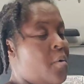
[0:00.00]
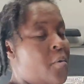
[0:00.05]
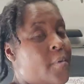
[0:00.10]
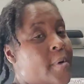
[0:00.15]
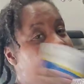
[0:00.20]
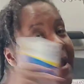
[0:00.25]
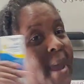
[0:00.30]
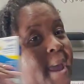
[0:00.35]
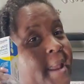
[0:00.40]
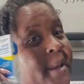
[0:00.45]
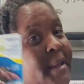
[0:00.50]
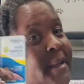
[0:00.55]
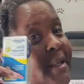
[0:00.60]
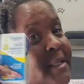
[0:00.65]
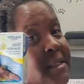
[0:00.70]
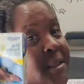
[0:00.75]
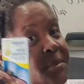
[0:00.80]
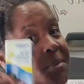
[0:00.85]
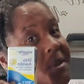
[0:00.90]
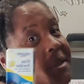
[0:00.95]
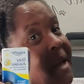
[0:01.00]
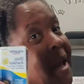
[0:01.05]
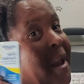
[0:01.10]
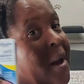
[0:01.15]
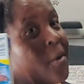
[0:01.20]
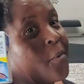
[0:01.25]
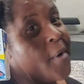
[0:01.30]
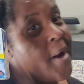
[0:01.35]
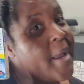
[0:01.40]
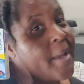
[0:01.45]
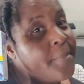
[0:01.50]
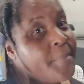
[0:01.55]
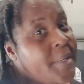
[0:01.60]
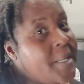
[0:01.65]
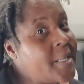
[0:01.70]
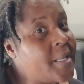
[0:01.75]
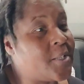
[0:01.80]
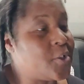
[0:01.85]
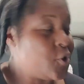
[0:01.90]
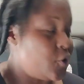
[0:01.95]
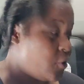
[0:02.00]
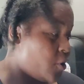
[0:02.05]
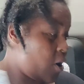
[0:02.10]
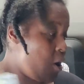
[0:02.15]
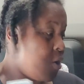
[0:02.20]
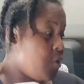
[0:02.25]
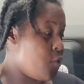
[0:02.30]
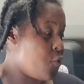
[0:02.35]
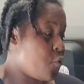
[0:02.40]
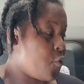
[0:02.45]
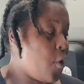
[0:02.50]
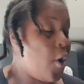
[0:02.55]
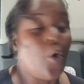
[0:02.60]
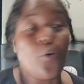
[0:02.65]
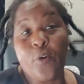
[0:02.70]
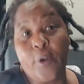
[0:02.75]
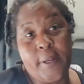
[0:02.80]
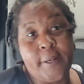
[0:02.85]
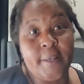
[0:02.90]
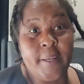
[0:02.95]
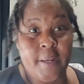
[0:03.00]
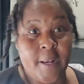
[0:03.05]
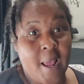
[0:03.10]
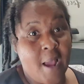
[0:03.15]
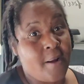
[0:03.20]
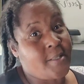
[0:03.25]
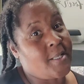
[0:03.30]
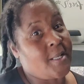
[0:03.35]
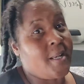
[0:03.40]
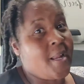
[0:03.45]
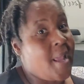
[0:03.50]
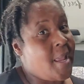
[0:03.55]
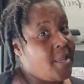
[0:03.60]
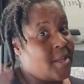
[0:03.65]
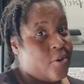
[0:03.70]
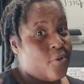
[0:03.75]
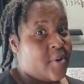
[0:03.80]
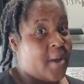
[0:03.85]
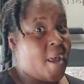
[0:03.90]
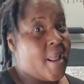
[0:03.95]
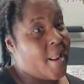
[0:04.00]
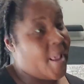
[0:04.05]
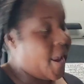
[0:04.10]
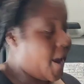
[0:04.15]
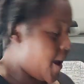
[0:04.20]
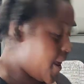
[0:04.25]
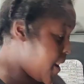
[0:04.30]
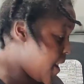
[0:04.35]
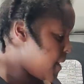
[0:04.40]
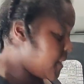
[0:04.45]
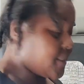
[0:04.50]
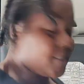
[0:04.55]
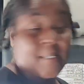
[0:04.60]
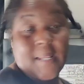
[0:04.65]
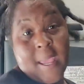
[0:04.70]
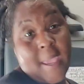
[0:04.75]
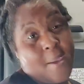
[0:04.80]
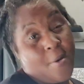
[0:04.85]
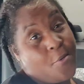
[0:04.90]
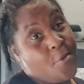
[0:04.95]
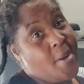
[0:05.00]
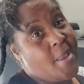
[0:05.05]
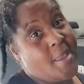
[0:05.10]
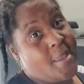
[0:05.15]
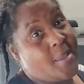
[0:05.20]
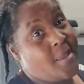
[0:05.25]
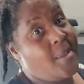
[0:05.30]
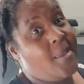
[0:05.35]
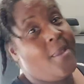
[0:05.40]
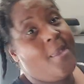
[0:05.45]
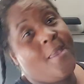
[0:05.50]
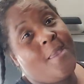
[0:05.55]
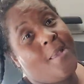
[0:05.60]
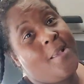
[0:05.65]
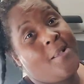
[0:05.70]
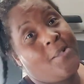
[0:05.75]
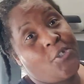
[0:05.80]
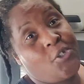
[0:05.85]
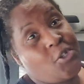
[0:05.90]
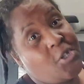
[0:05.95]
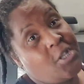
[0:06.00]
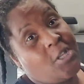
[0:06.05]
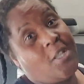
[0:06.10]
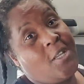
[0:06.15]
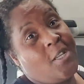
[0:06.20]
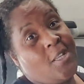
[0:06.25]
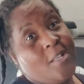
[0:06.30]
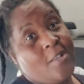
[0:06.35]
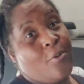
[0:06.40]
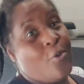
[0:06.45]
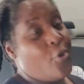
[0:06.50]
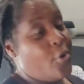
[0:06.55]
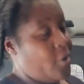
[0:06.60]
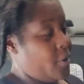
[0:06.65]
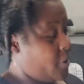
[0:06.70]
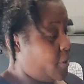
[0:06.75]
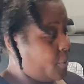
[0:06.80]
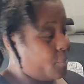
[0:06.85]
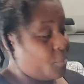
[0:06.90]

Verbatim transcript: We had to get some stay awake because, you know, rolling 10 hours a day, you got to have that stay awake shit or